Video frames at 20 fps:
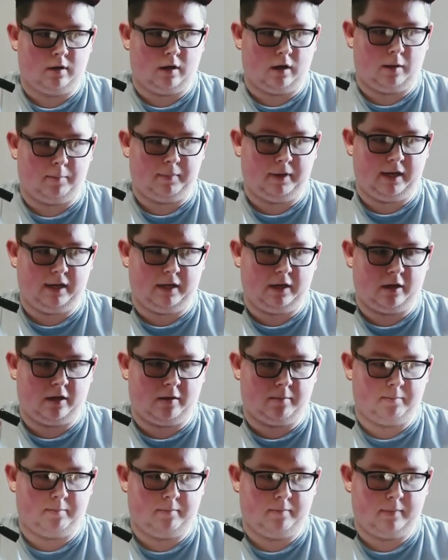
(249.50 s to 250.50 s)
a
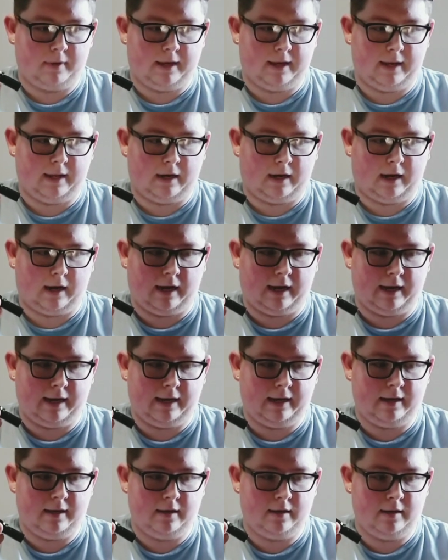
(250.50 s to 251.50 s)
medium, and a
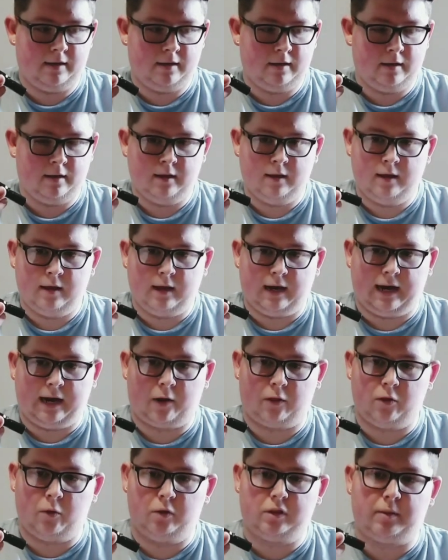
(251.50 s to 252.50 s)
high. I don't
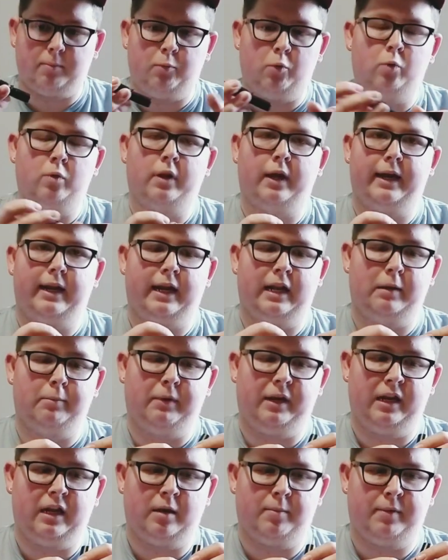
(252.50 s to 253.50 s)
know what the moonlight and the
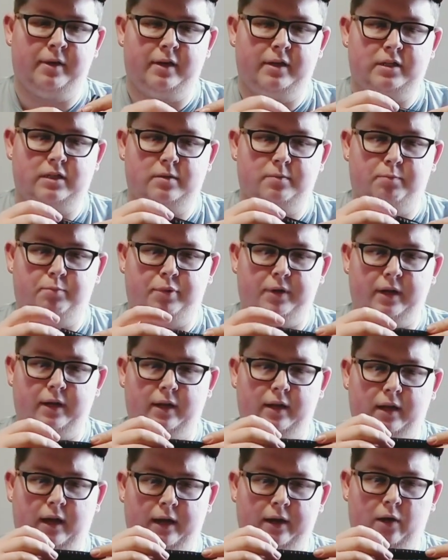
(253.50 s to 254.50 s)
medium is, but
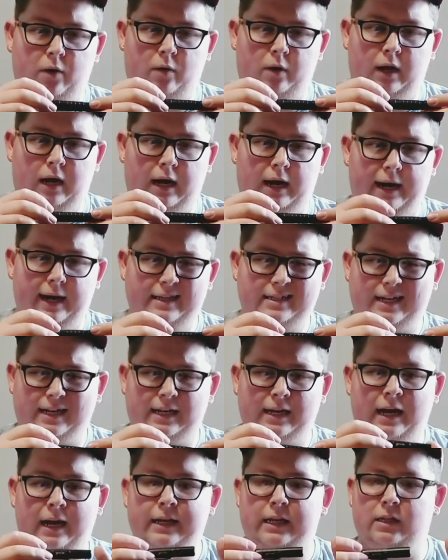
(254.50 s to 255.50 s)
I know on high it's like
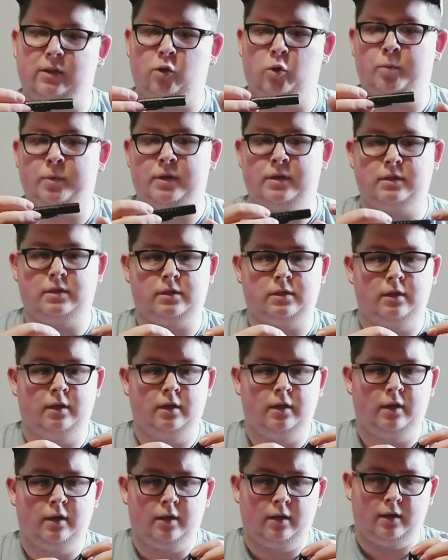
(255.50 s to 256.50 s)
90 lumens,
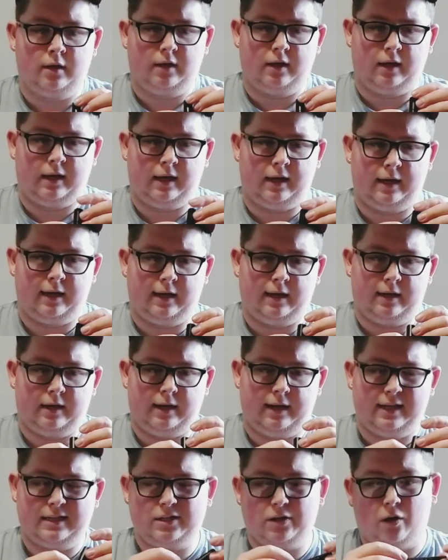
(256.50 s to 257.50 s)
and
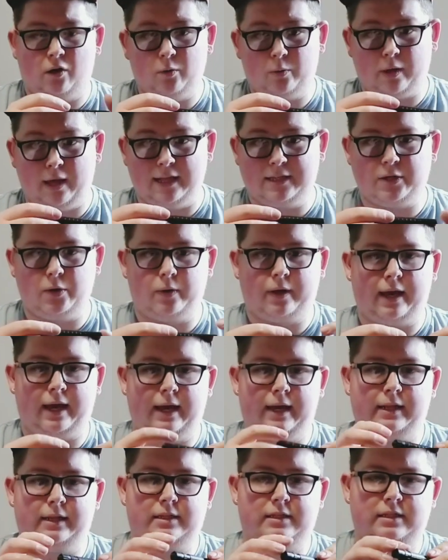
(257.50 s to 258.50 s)
it's
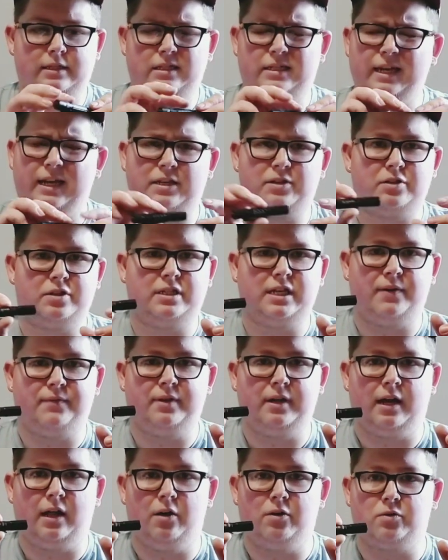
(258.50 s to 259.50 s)
okay. It's $6 or
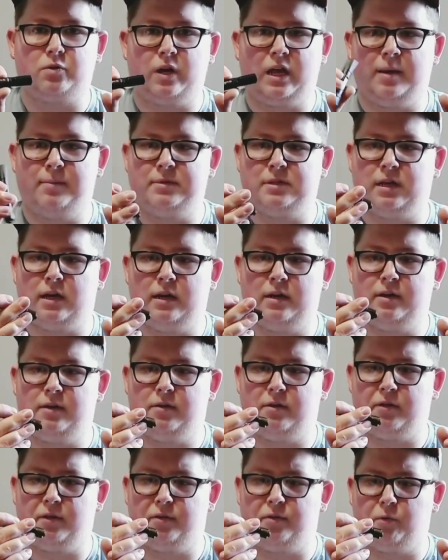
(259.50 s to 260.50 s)
$7 on Amazon,
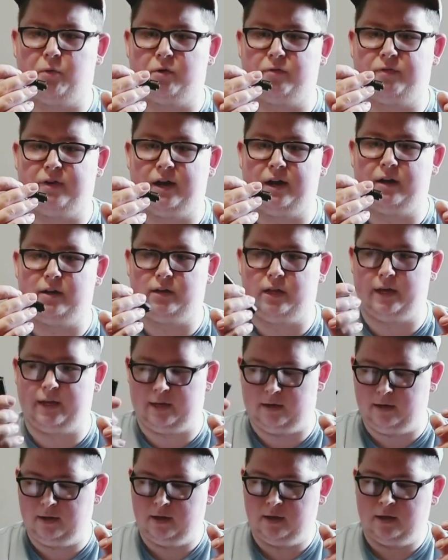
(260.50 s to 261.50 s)
the Thorfire
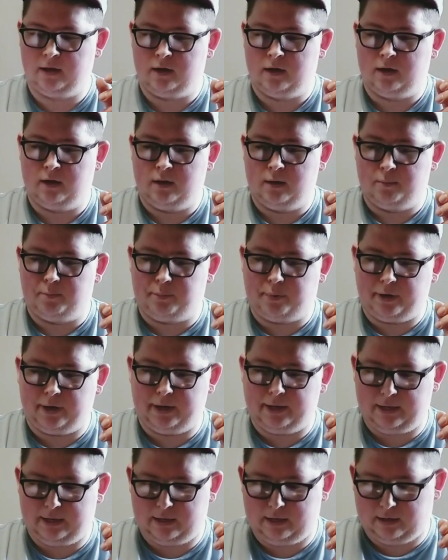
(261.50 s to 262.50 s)
light,
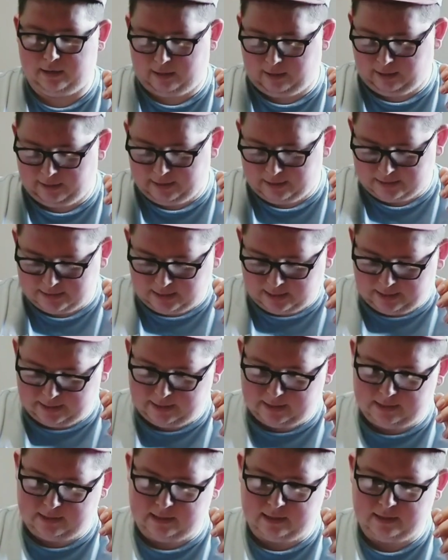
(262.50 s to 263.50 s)
but I
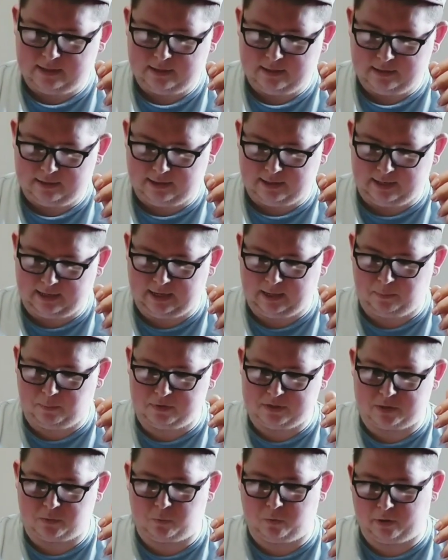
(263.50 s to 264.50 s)
decided that it
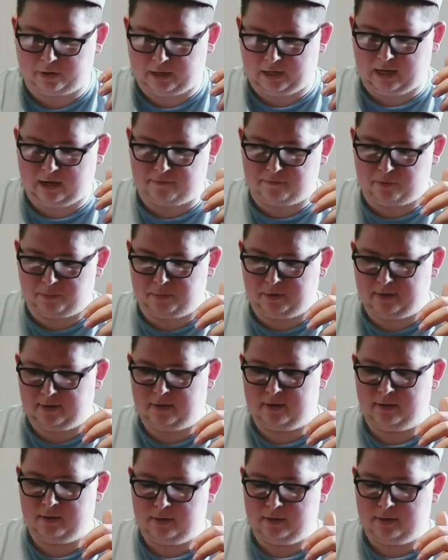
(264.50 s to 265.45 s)
wasn't working out for me,